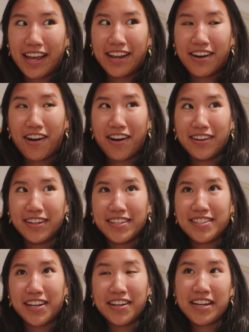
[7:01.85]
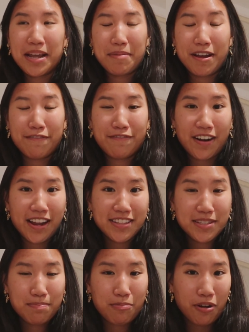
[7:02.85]
then on Sunday, my
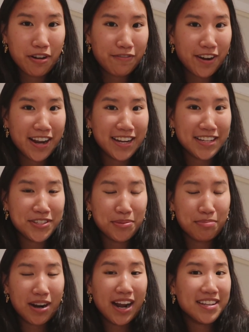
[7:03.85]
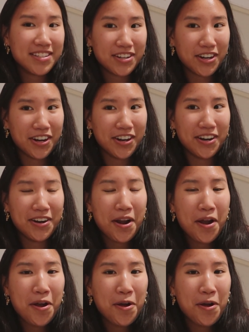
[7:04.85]
friend's boyfriend is surprising her